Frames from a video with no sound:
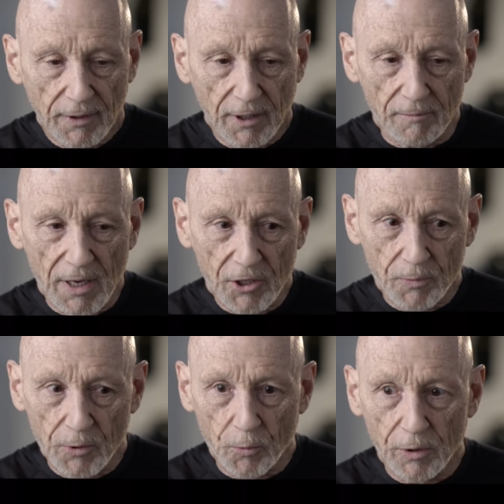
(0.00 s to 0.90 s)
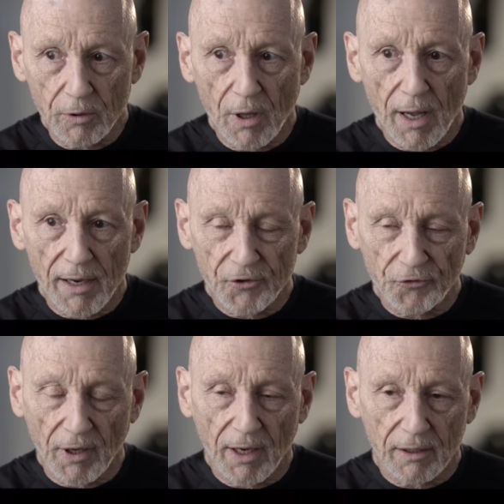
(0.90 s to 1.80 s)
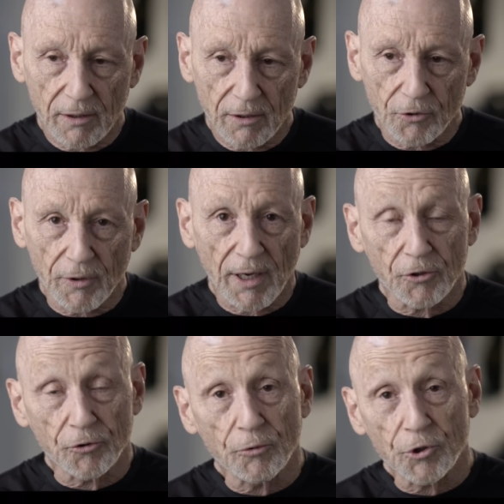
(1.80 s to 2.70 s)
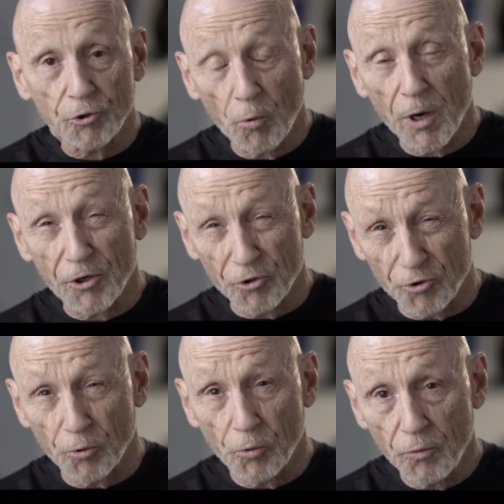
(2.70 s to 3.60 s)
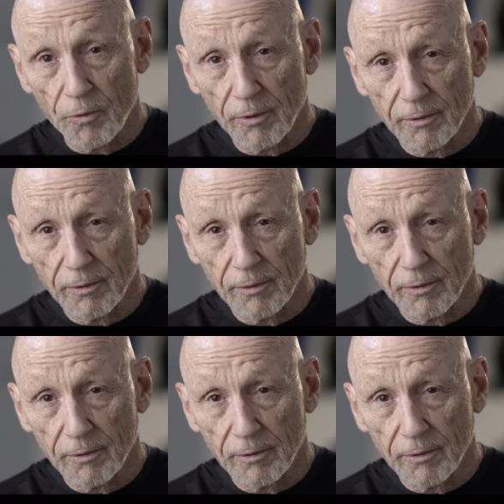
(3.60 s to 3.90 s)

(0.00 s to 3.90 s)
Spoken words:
It makes me realize that you got to do what you want to do